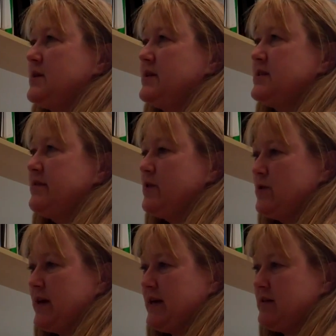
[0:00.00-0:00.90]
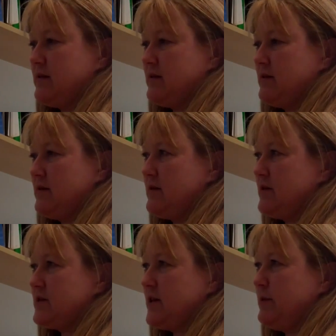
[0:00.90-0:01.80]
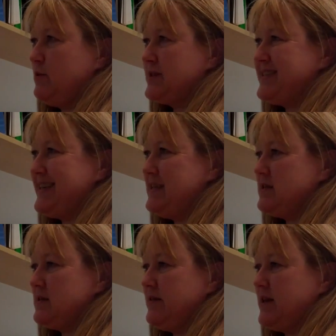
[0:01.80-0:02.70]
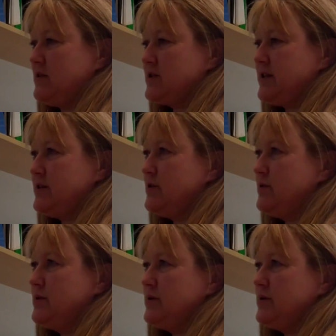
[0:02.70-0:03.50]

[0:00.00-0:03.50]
So let's have a look at, tell me what date, and then I'll tell you.